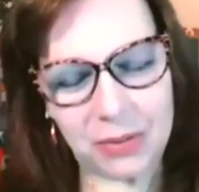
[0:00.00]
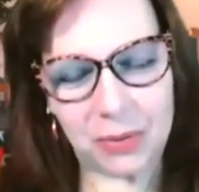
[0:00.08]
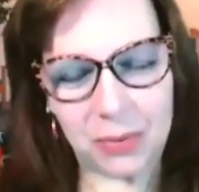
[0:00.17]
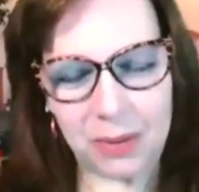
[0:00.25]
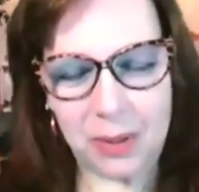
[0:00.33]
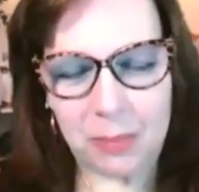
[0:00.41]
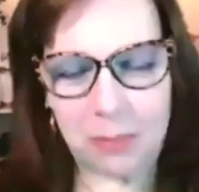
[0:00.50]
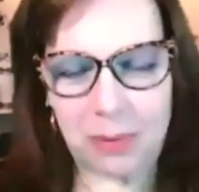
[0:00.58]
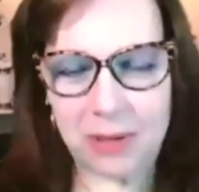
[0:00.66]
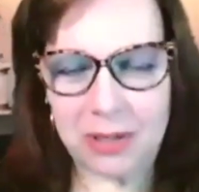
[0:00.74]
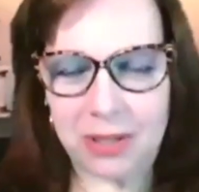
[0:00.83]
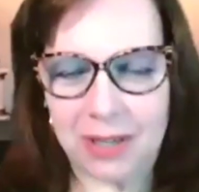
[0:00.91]
Truly
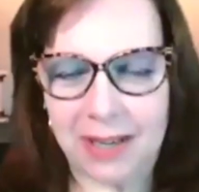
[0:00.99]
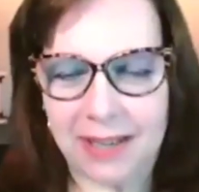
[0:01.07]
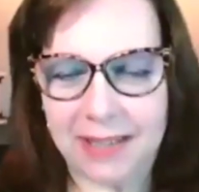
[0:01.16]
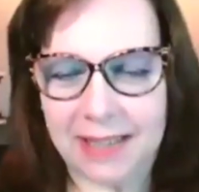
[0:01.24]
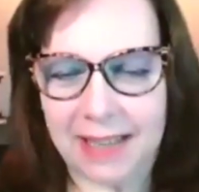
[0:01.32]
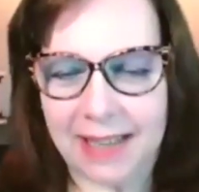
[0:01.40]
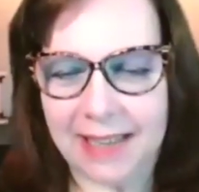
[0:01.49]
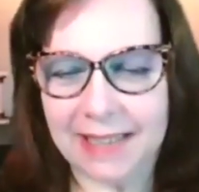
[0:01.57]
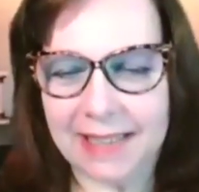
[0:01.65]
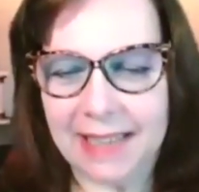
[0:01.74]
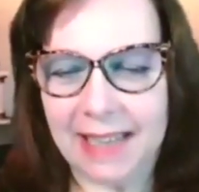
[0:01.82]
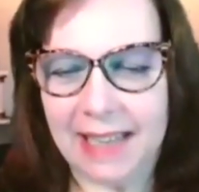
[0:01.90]
appreciate that.
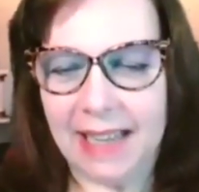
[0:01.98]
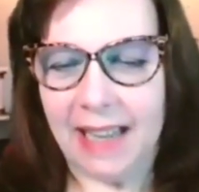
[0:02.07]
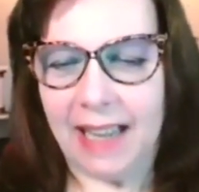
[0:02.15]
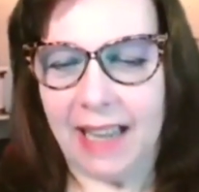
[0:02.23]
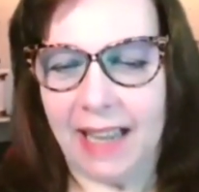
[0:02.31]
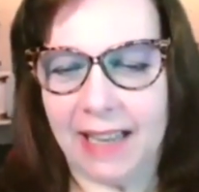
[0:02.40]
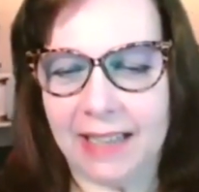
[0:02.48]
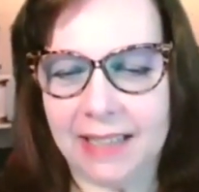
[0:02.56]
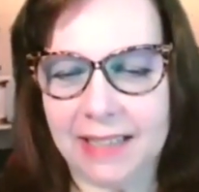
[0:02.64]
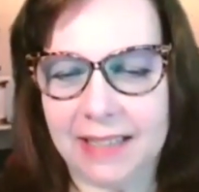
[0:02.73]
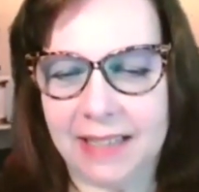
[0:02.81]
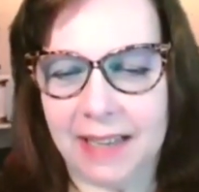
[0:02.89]

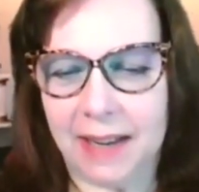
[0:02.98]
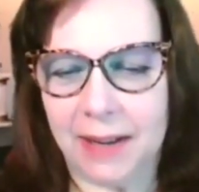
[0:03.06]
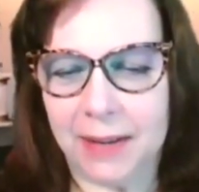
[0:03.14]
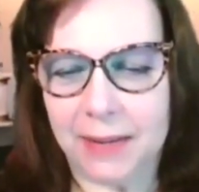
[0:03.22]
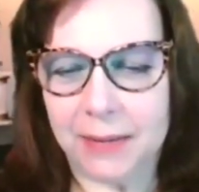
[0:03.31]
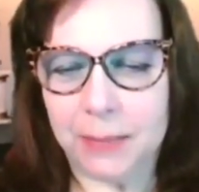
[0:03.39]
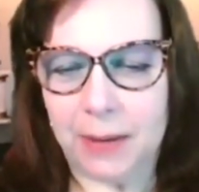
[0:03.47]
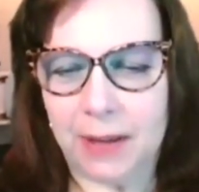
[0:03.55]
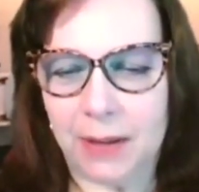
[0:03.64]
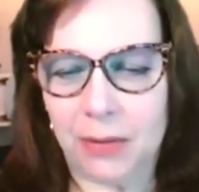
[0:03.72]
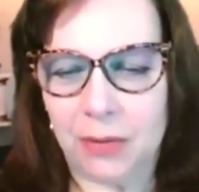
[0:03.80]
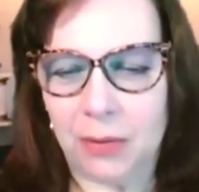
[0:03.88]
And
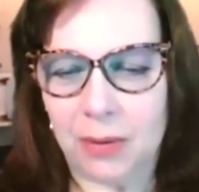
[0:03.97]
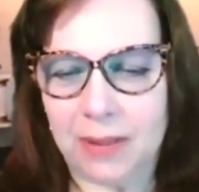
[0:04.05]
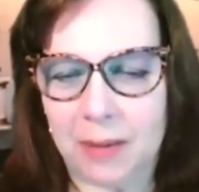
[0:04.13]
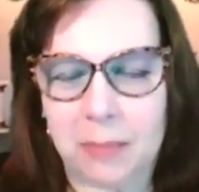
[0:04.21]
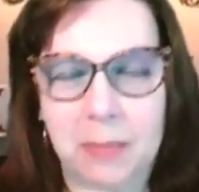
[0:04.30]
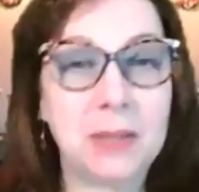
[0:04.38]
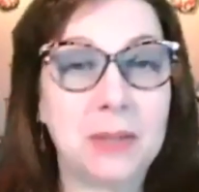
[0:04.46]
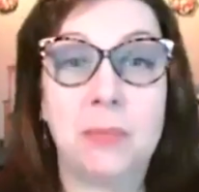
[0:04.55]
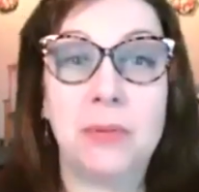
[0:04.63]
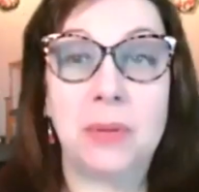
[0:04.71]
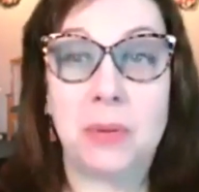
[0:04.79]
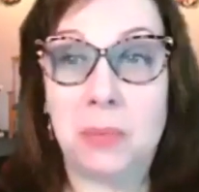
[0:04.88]
I thought that piece of
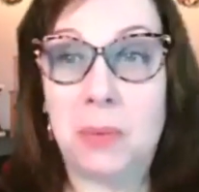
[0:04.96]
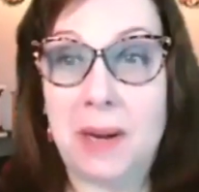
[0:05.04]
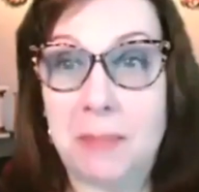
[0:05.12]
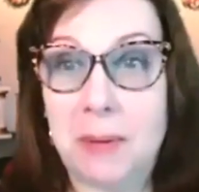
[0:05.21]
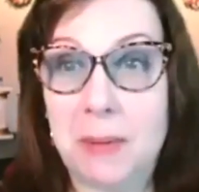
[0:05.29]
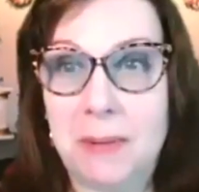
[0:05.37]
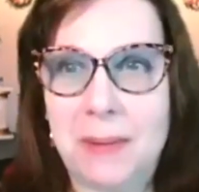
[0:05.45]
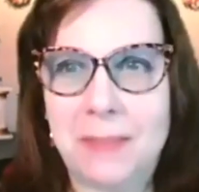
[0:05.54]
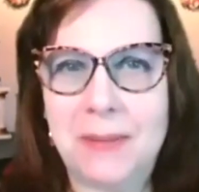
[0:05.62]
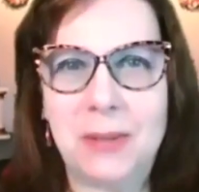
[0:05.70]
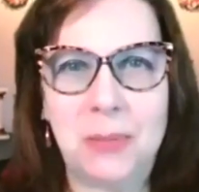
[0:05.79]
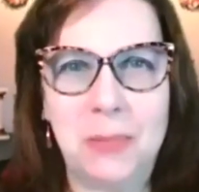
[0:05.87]
music would wake people up
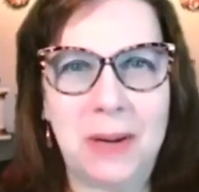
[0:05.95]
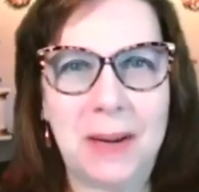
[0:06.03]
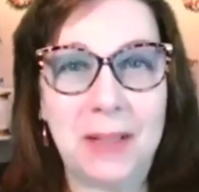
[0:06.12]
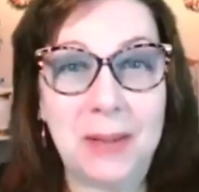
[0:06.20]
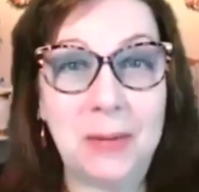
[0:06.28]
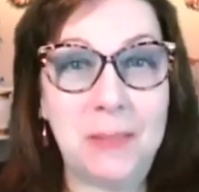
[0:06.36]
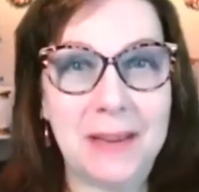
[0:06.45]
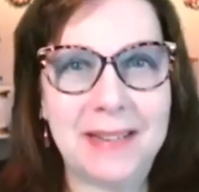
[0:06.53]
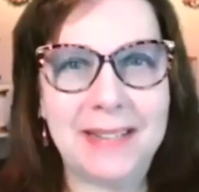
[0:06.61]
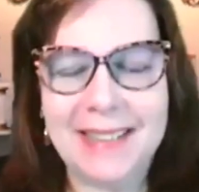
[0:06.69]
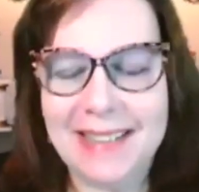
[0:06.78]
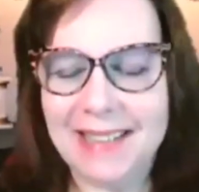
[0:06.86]
this morning a little bit,
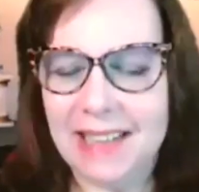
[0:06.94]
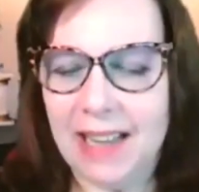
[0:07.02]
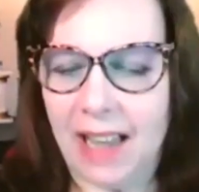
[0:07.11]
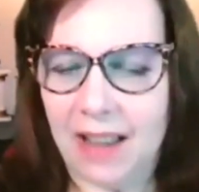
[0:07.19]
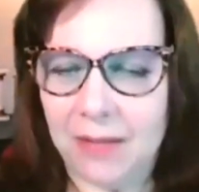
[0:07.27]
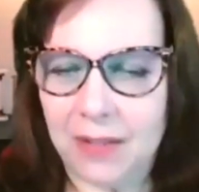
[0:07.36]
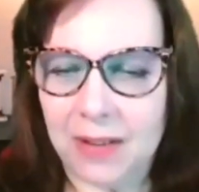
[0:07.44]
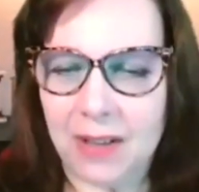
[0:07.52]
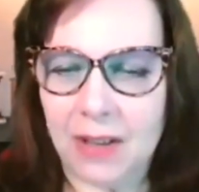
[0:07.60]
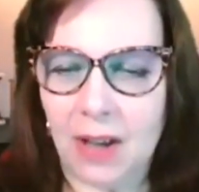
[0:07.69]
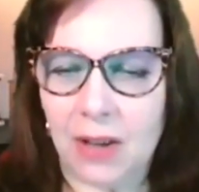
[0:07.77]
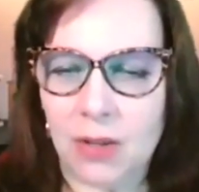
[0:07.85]

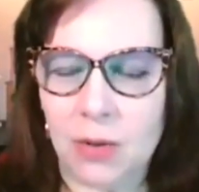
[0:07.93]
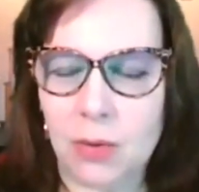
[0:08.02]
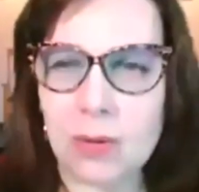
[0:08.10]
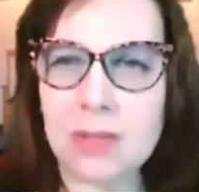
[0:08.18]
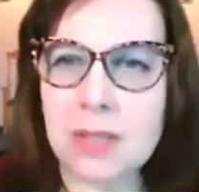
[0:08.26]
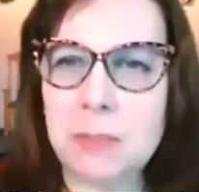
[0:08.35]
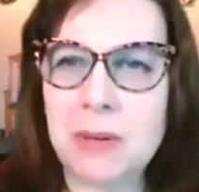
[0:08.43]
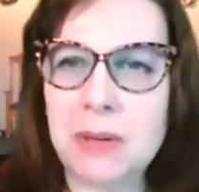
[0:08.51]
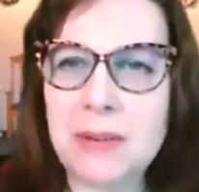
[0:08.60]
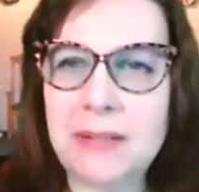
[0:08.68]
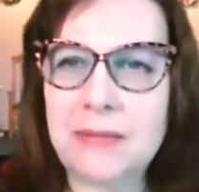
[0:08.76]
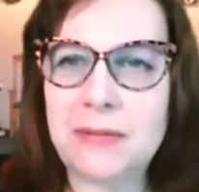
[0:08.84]
having your
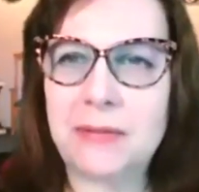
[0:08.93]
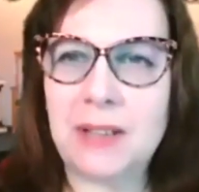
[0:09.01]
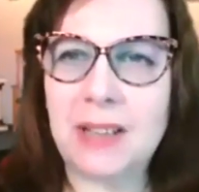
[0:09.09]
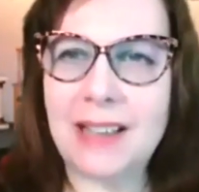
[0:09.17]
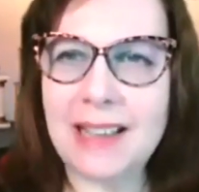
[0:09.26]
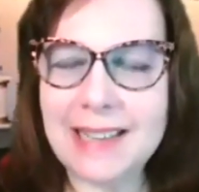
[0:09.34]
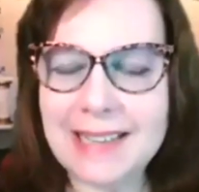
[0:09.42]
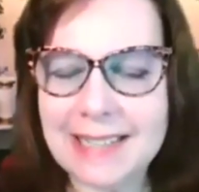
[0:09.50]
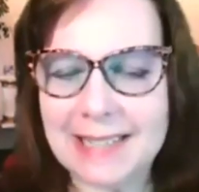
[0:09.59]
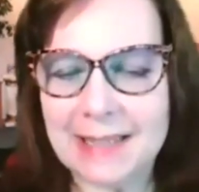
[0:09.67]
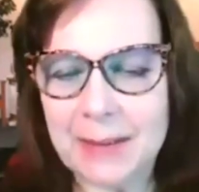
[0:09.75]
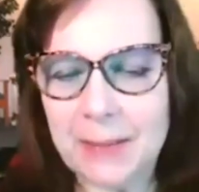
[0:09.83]
spirit
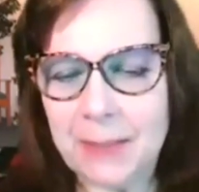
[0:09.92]
fly.